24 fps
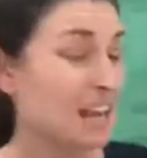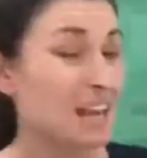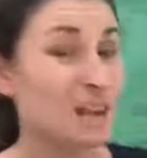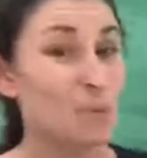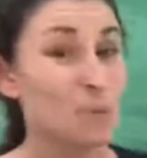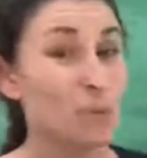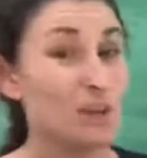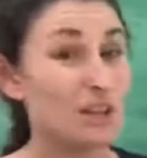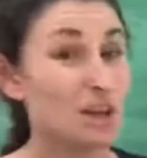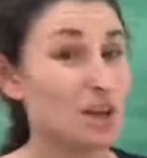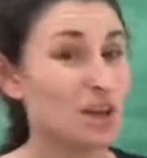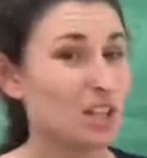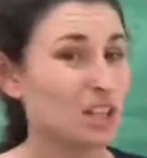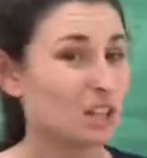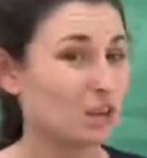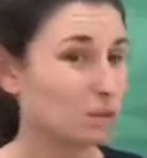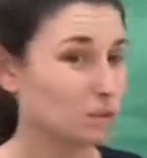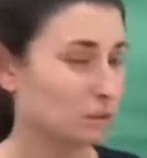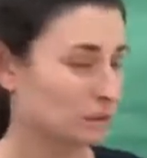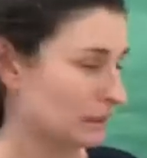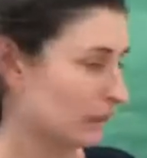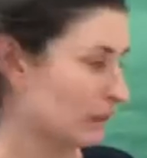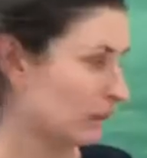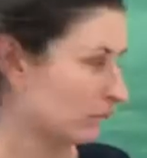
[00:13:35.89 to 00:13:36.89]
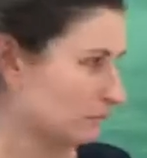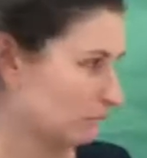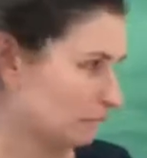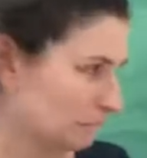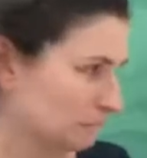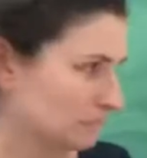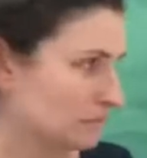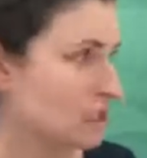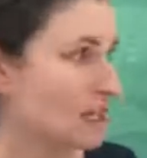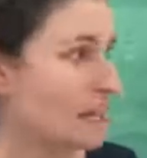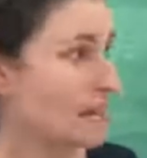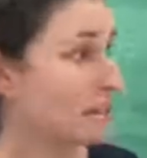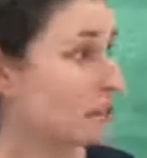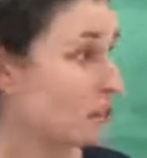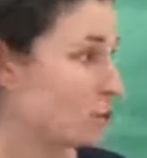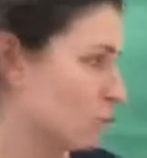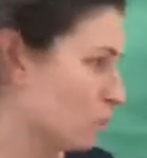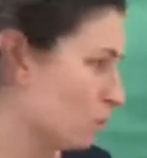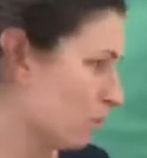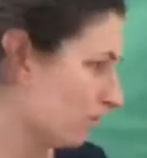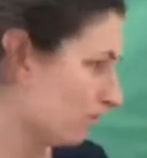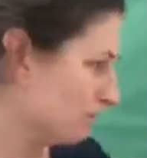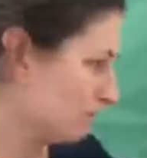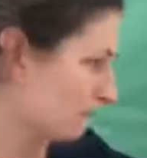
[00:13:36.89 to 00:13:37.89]
We call it cooler, kind of
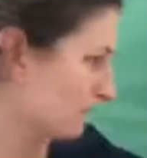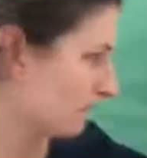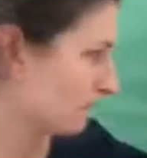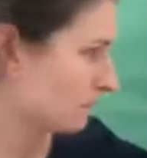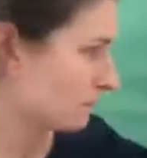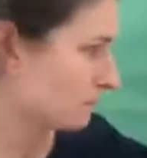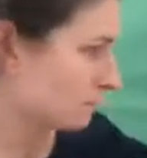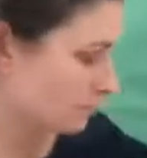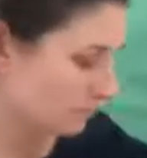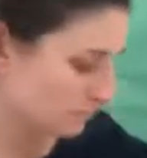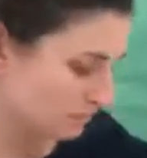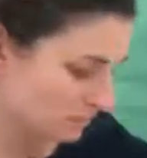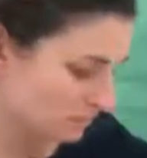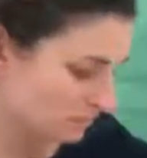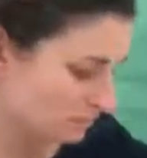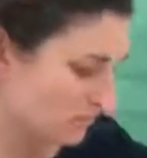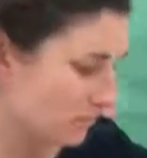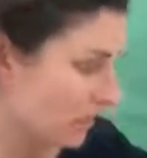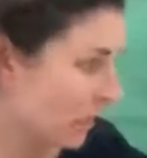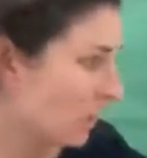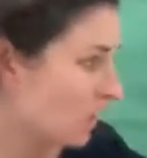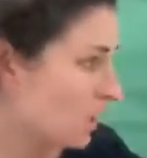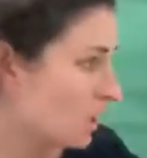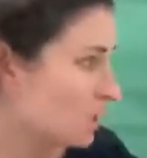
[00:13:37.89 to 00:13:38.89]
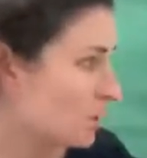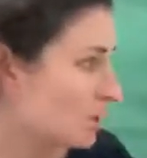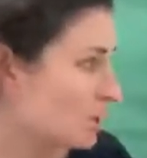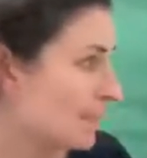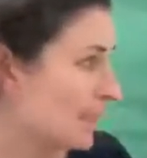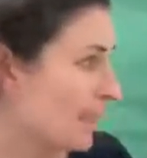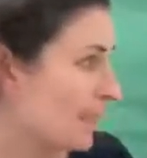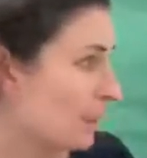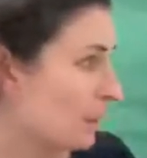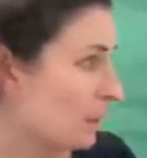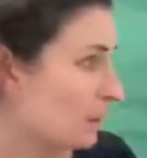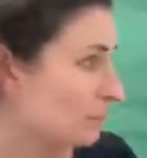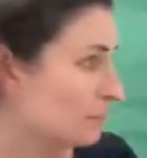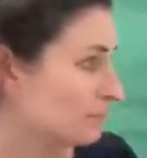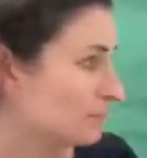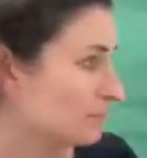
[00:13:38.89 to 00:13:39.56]
cool. So,